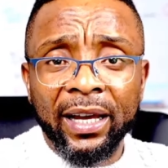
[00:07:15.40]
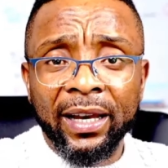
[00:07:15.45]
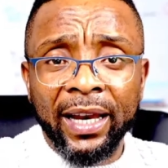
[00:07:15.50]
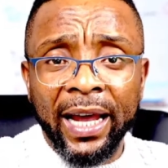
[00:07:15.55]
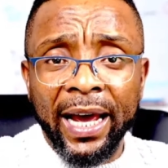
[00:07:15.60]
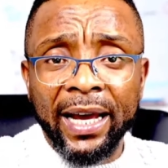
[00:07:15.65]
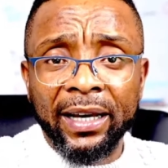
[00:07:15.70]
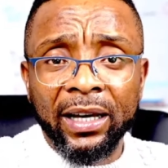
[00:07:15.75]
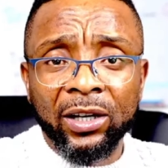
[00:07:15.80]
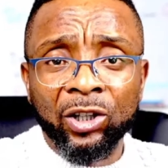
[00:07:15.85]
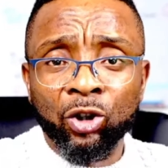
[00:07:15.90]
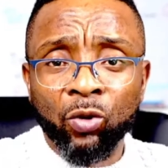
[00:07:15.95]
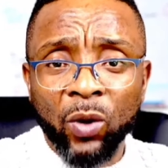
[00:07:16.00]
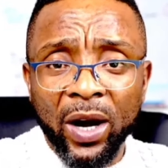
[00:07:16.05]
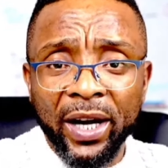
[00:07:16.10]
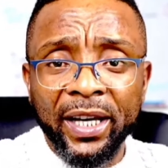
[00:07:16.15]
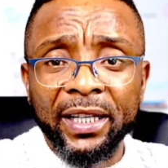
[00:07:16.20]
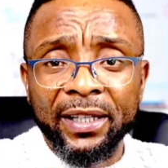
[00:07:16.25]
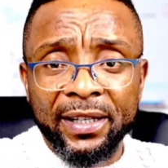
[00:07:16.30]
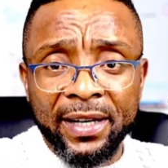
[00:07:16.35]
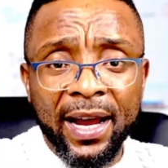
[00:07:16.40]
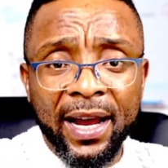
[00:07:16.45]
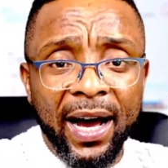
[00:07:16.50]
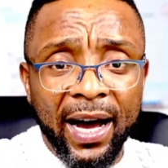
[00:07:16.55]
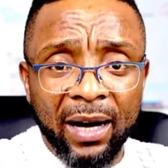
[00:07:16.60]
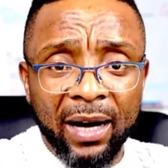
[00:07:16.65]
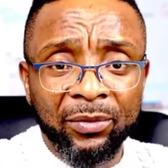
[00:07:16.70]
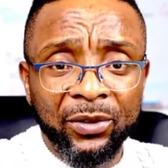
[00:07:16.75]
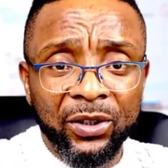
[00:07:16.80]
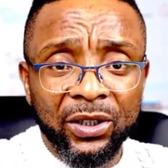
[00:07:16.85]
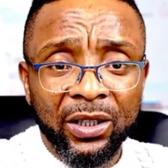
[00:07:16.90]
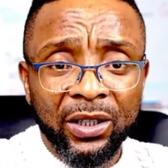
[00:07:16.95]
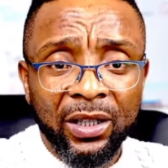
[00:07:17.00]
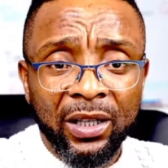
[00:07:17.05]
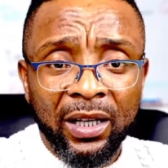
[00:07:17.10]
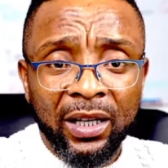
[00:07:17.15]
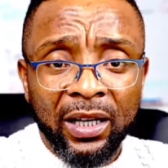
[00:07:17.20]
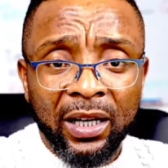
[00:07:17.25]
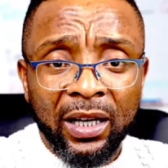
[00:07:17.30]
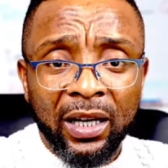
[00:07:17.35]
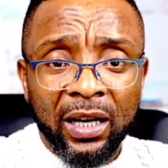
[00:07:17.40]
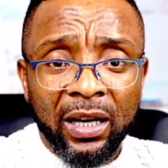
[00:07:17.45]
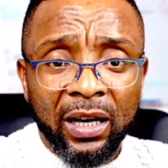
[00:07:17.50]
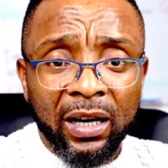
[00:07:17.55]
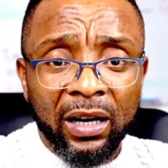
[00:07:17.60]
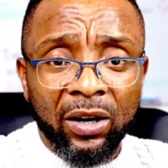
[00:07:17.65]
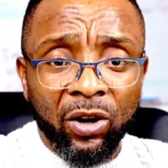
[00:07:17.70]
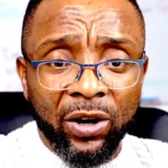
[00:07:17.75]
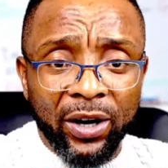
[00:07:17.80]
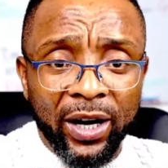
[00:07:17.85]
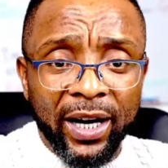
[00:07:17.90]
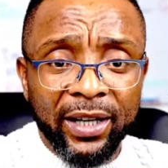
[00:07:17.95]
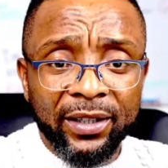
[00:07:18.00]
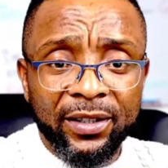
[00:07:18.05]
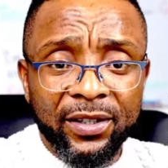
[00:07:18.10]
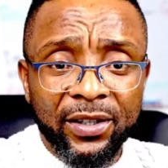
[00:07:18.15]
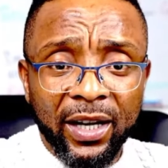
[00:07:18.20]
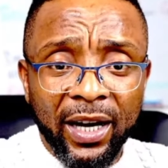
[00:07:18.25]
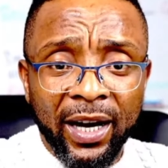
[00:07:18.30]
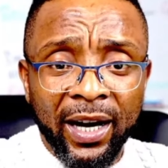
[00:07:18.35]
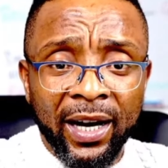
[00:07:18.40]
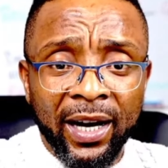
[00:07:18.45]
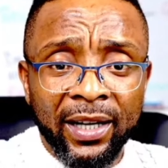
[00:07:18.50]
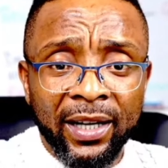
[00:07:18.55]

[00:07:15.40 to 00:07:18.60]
like you were kidnapped, all right? And